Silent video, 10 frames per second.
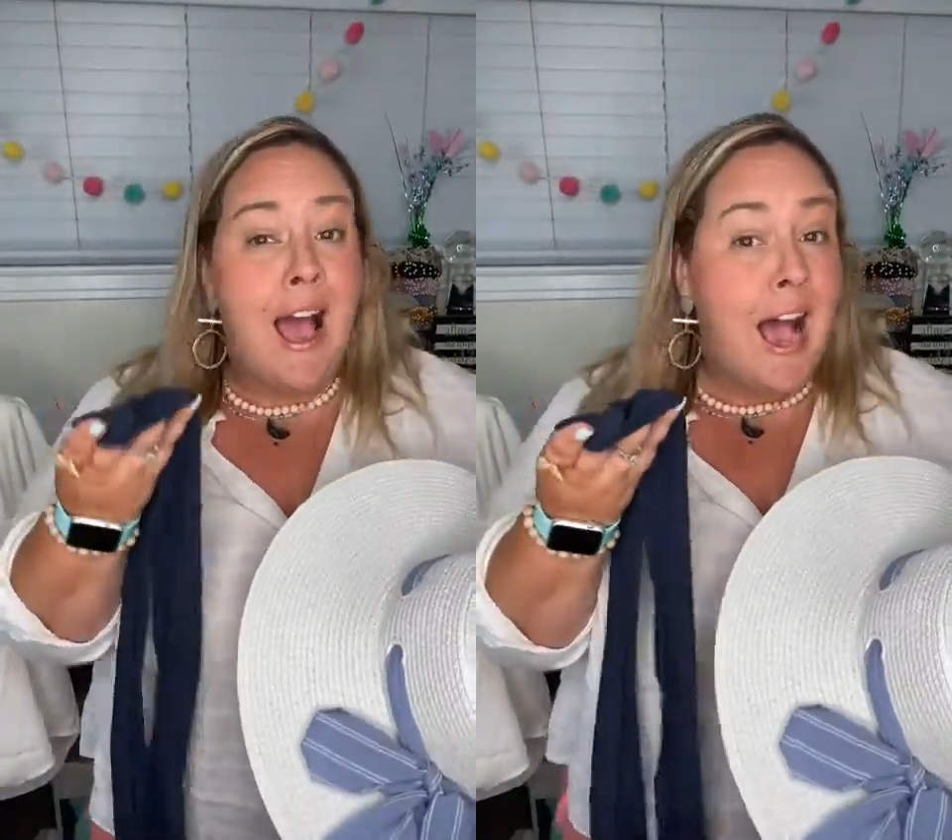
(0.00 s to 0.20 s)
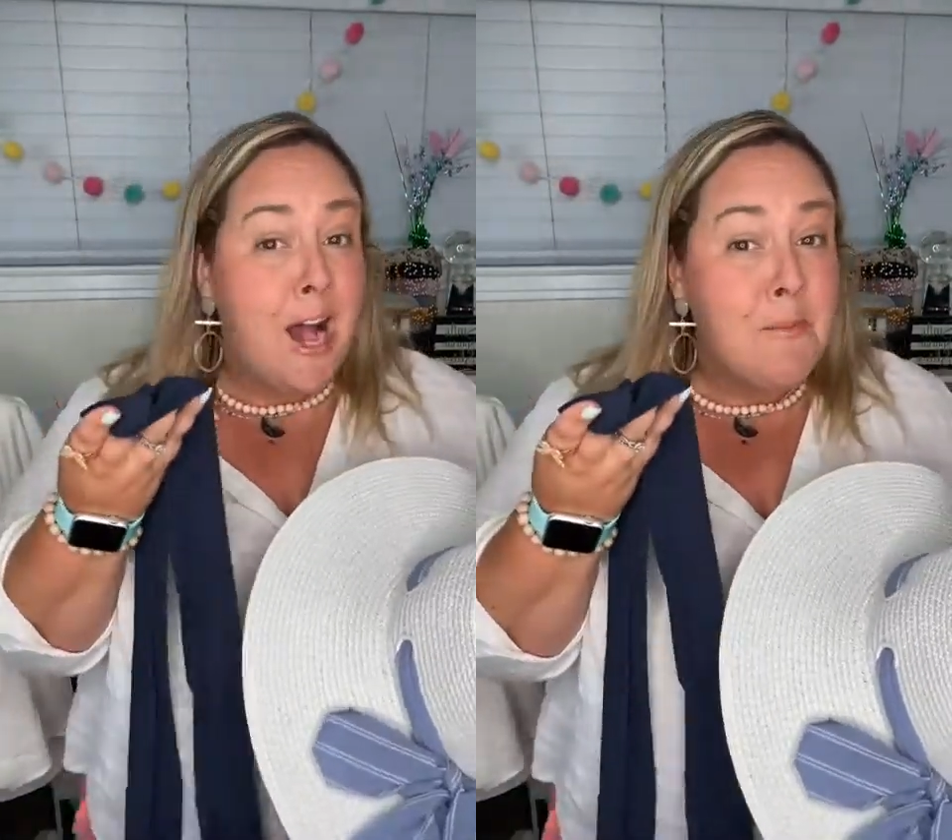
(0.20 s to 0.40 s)

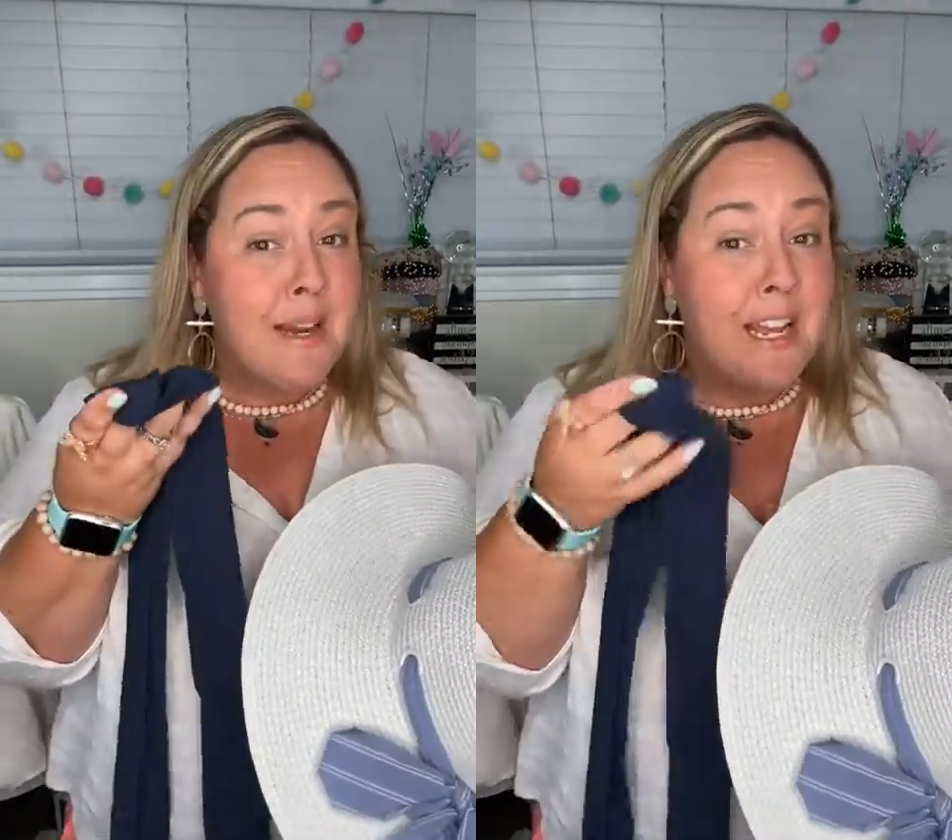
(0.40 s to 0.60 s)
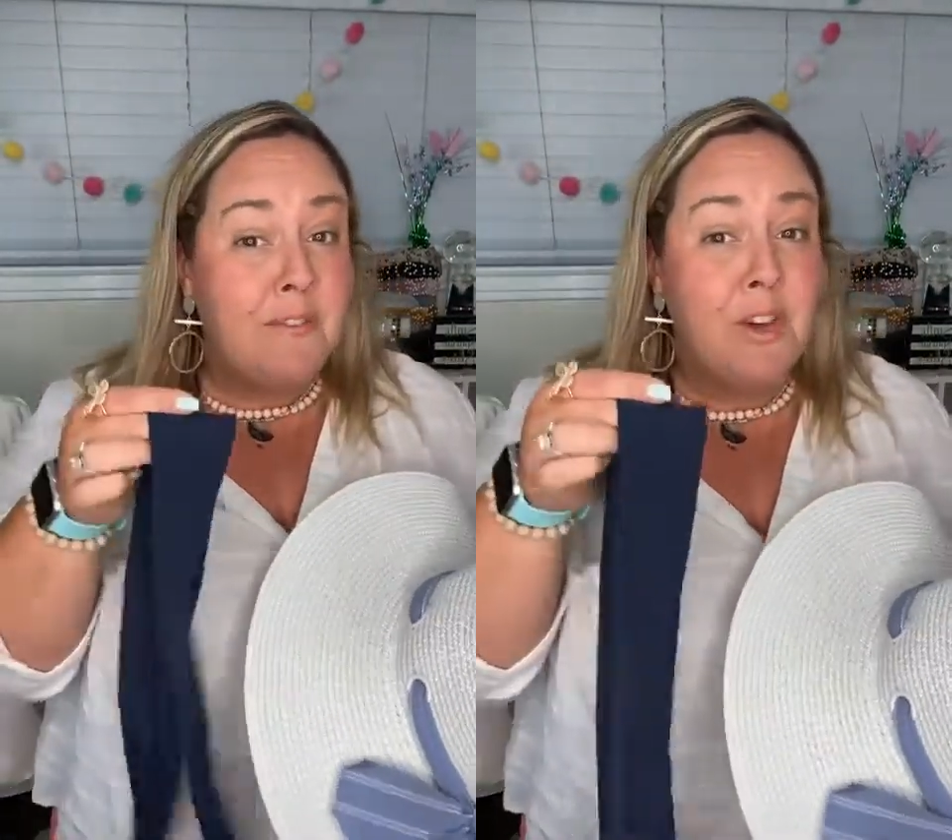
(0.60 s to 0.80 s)
How
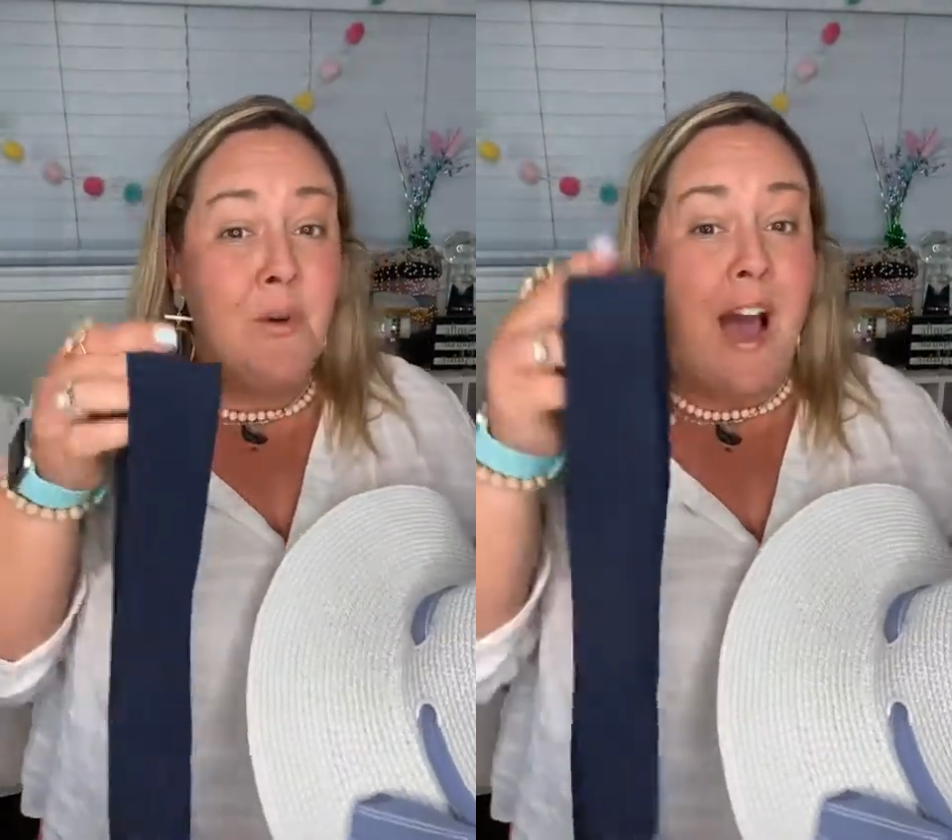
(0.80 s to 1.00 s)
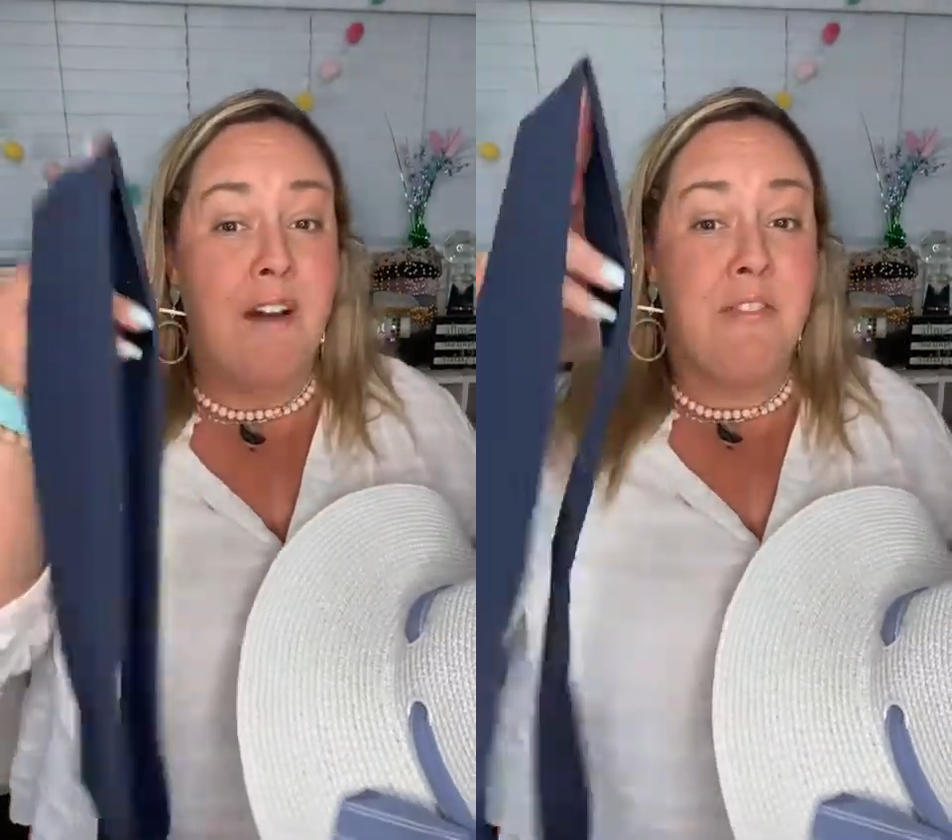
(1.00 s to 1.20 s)
many of
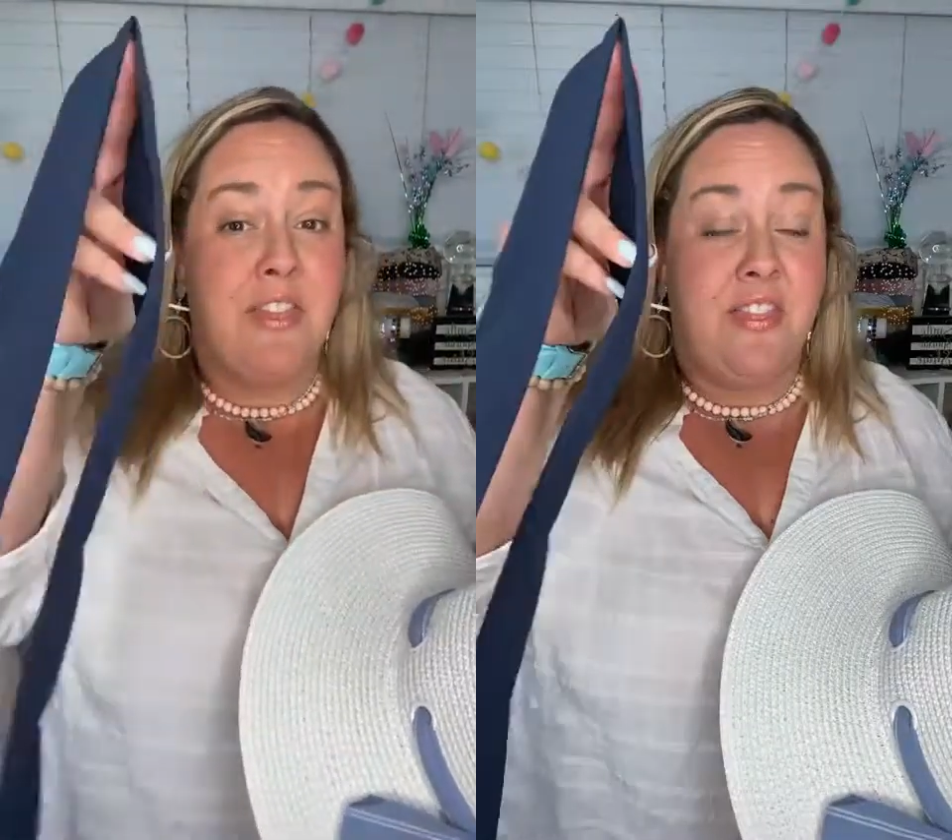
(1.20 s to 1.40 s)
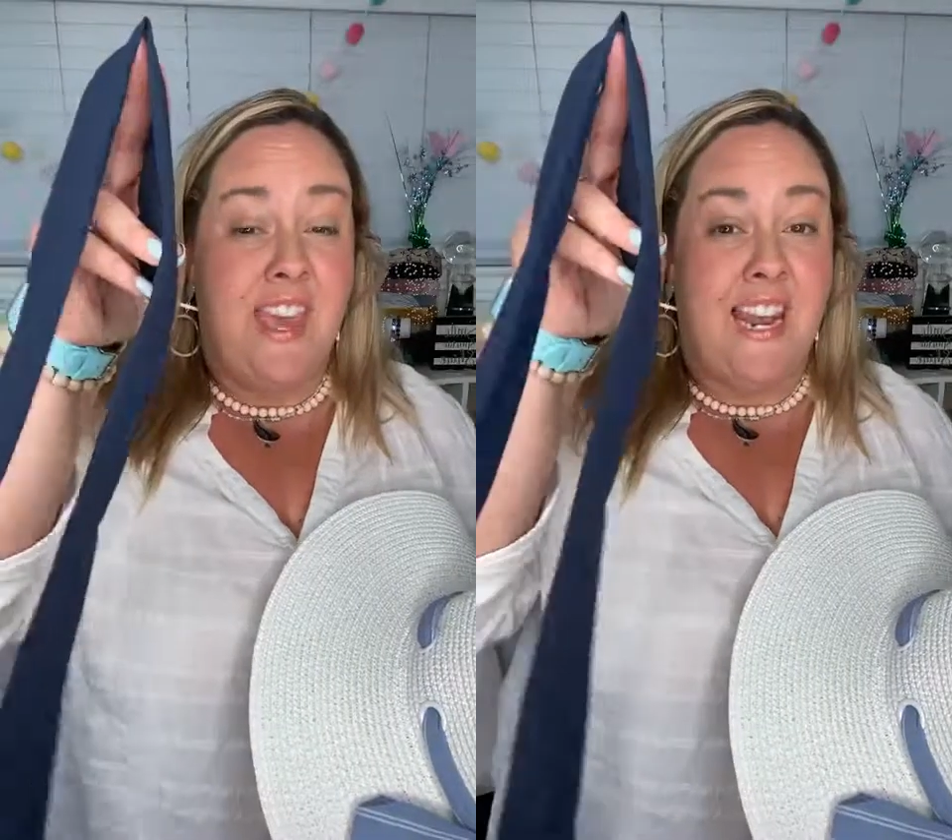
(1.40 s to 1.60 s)
you have
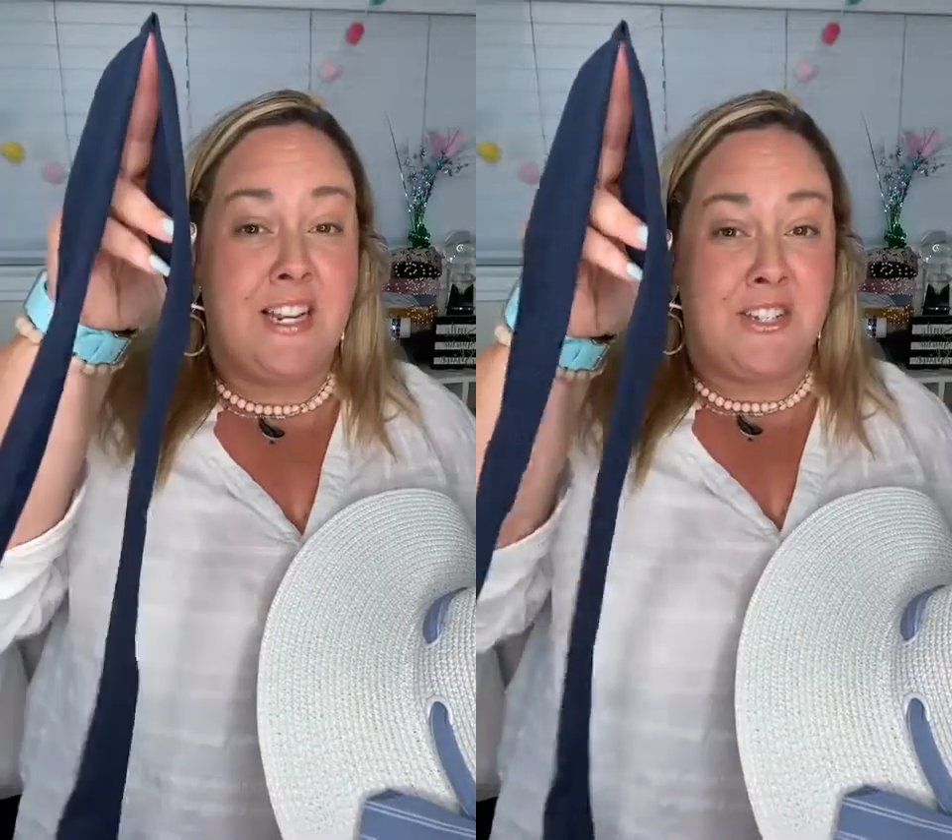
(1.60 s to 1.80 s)
thin